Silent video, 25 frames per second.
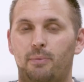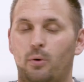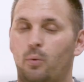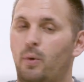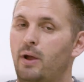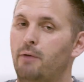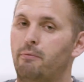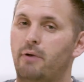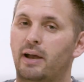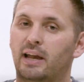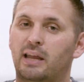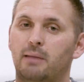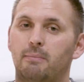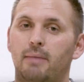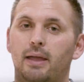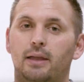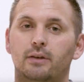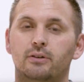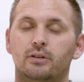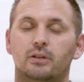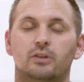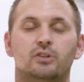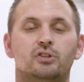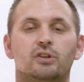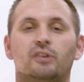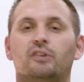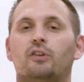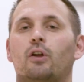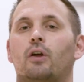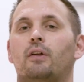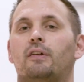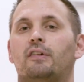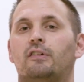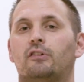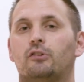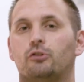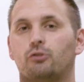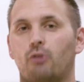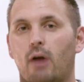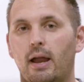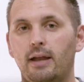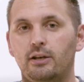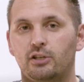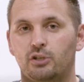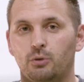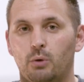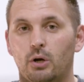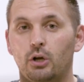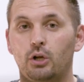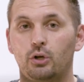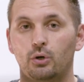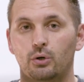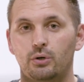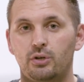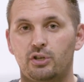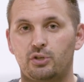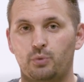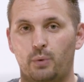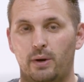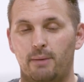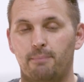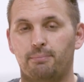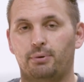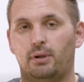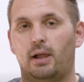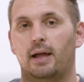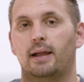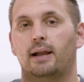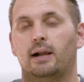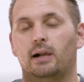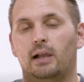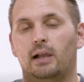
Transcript: but we recommend just go straight to a good twin plate